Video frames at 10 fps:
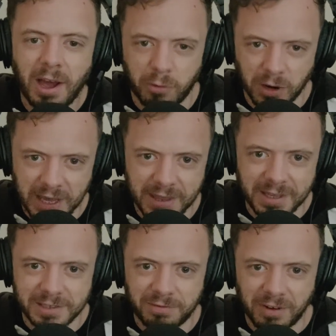I've got to hit
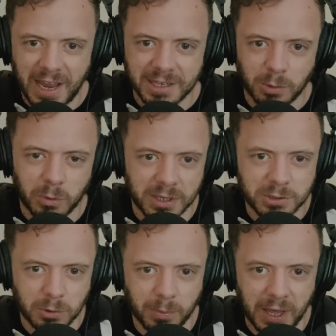these flags, I want to
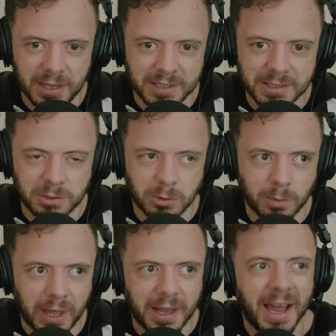talk about this and talk
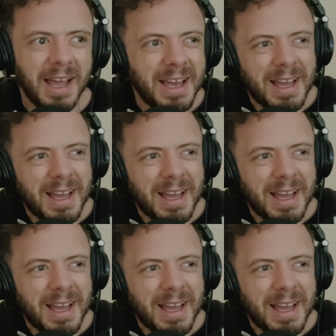about that.